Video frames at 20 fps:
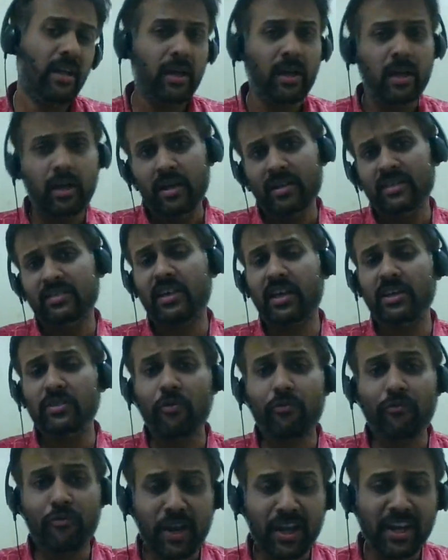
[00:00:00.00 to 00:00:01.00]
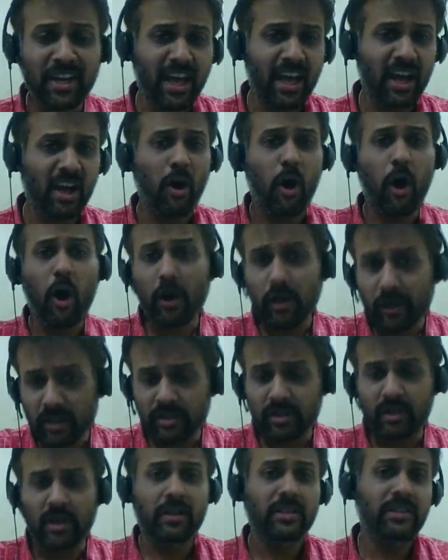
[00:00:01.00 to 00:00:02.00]
schizophrenia or
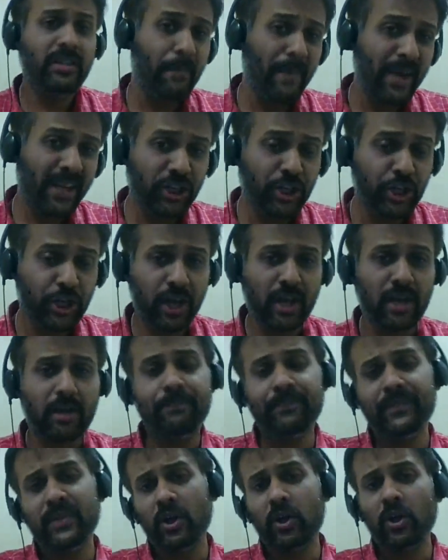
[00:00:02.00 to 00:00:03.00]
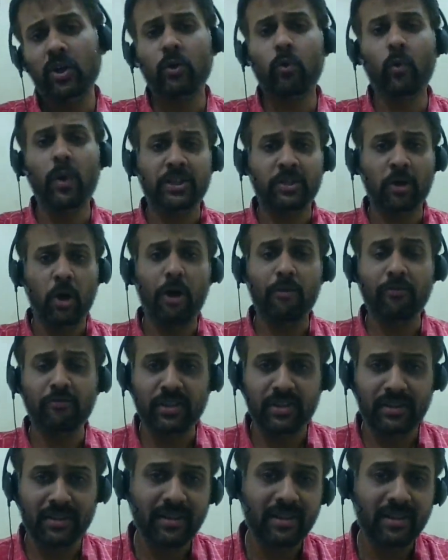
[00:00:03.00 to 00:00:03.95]
dementia quite often.